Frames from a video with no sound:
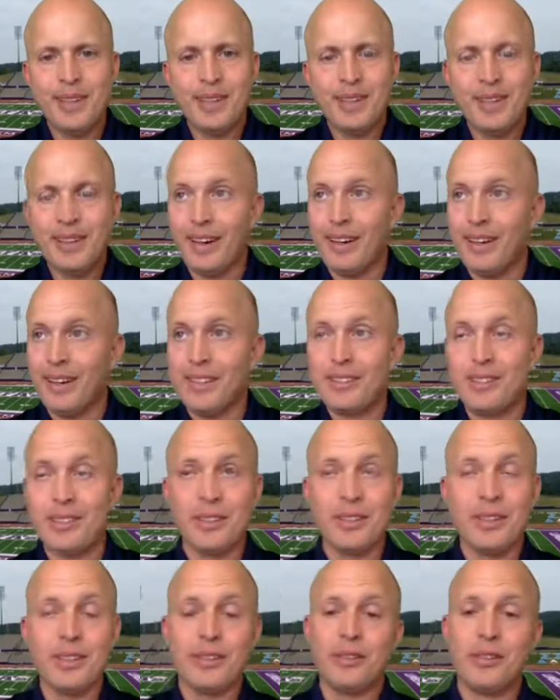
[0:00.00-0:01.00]
Yeah, that's
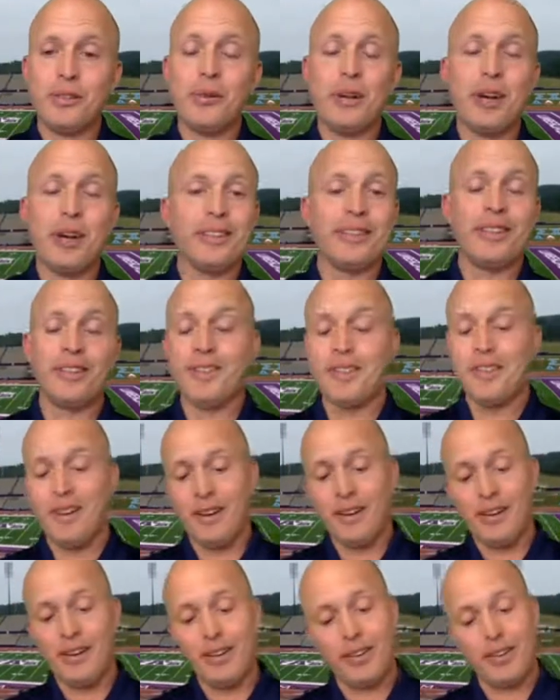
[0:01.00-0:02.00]
a you hit the
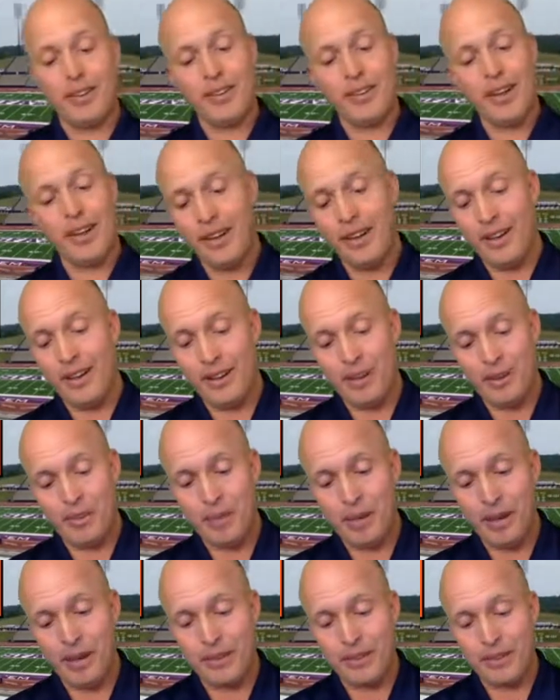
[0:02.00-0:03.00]
nail on the head
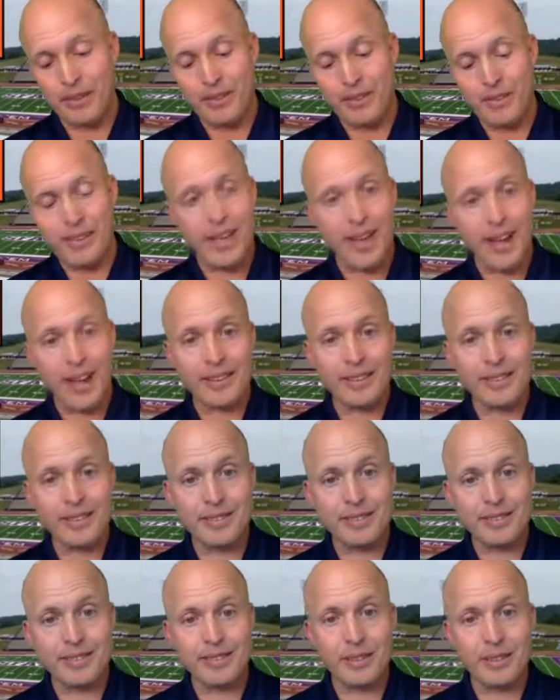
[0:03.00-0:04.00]
about the tech
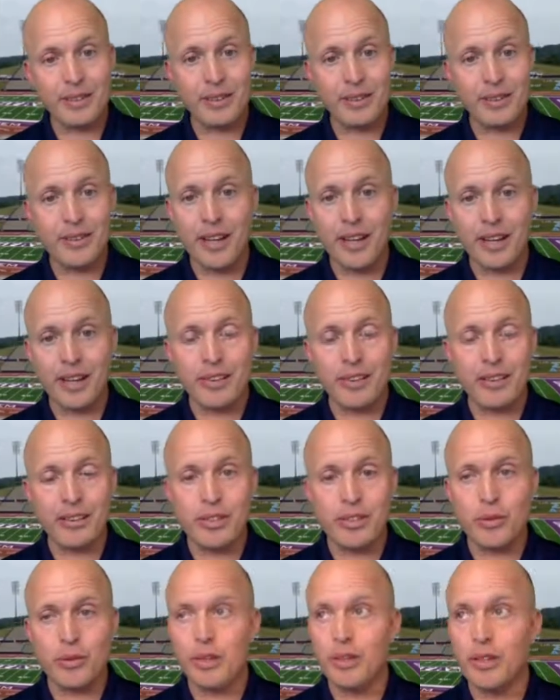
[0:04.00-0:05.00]
you know the tech
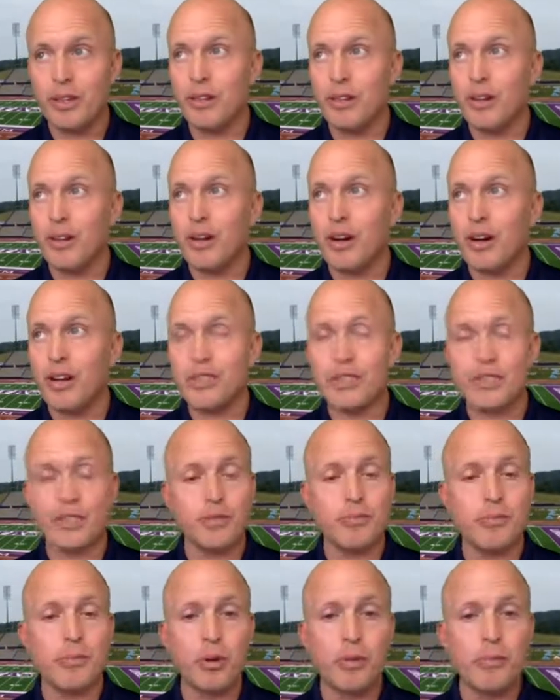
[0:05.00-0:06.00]
industry here
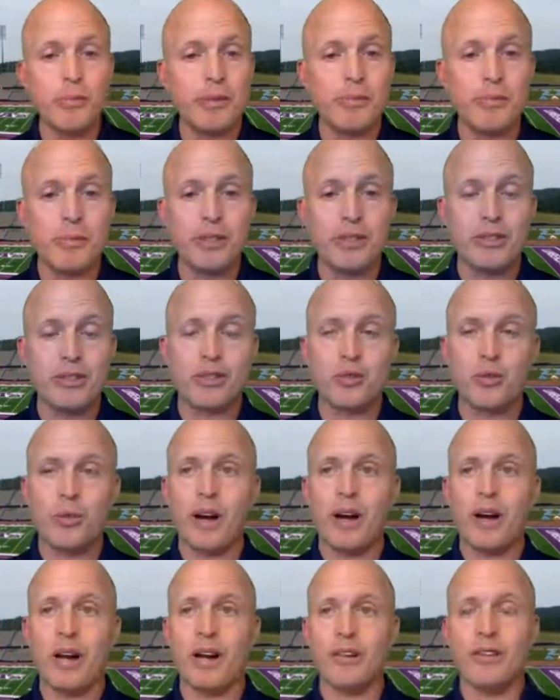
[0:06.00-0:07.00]
austin's booming business
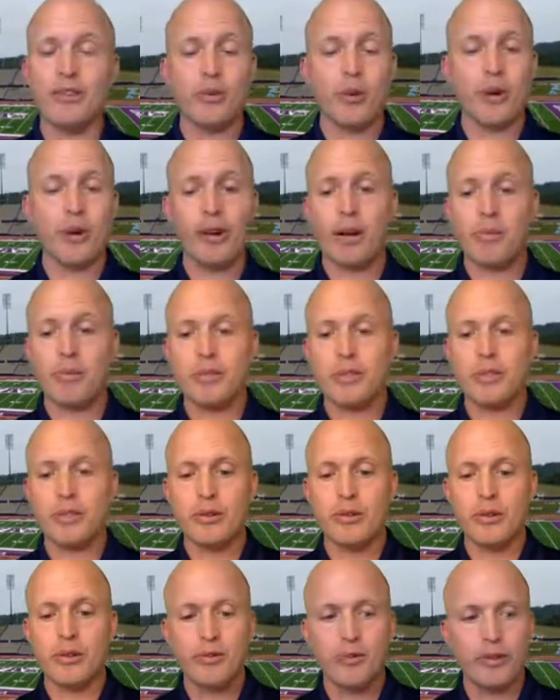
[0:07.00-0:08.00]
wise great
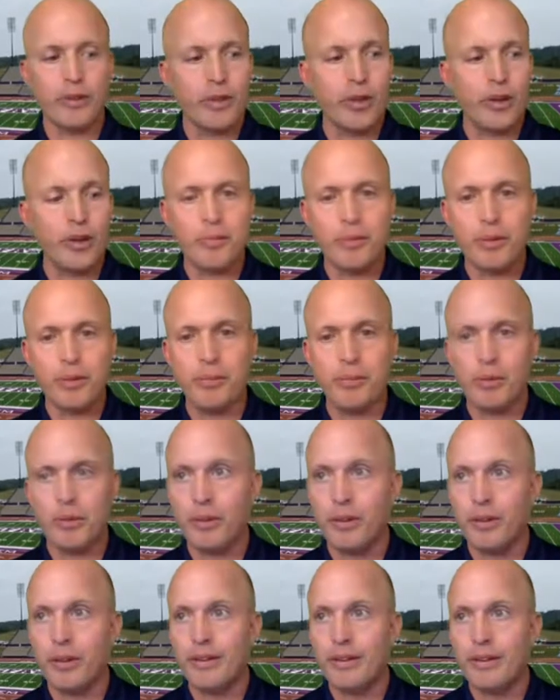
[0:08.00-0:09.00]
opportunity for young
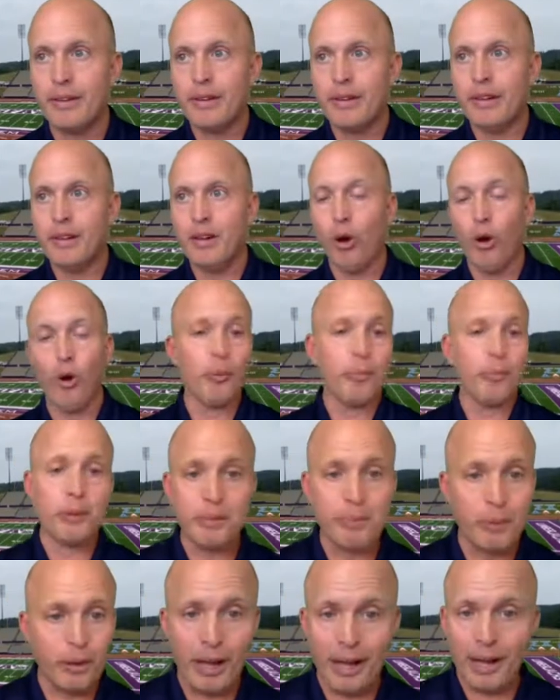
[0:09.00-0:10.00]
people and old
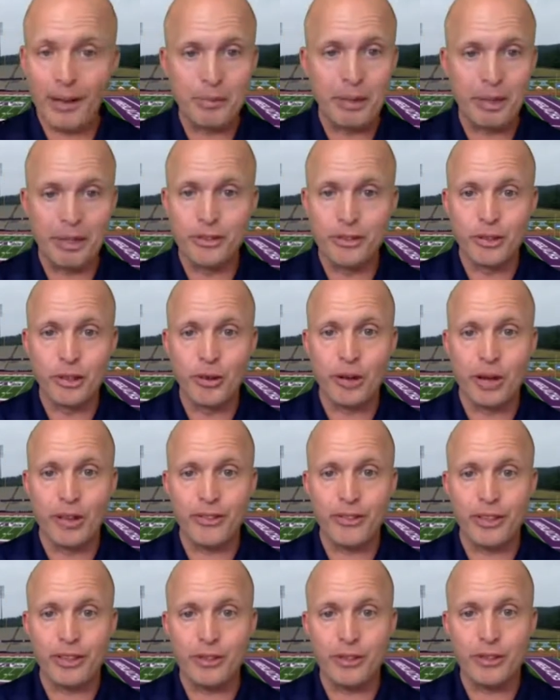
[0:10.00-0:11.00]
people like me too i
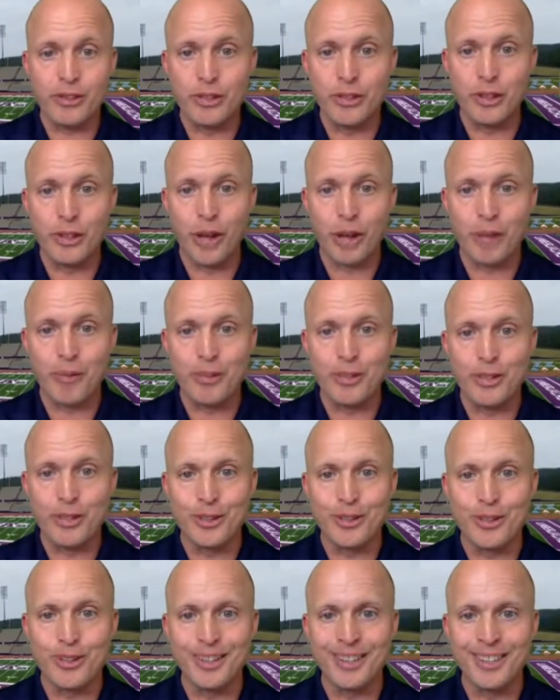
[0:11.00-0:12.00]
think there's still
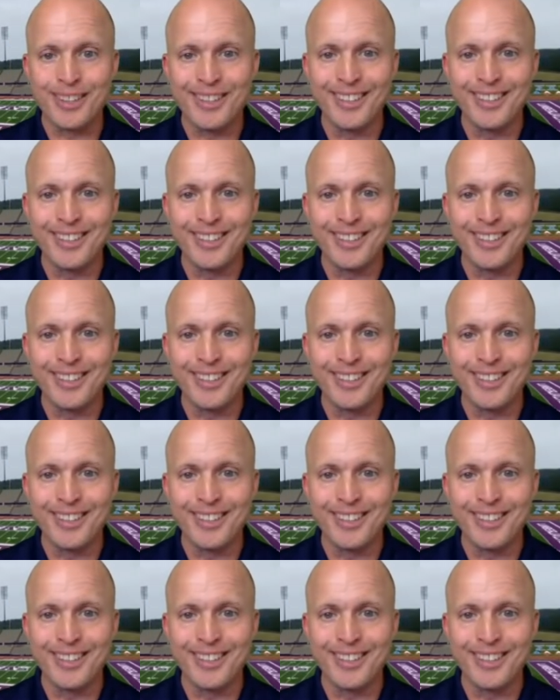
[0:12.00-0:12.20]
opportunity as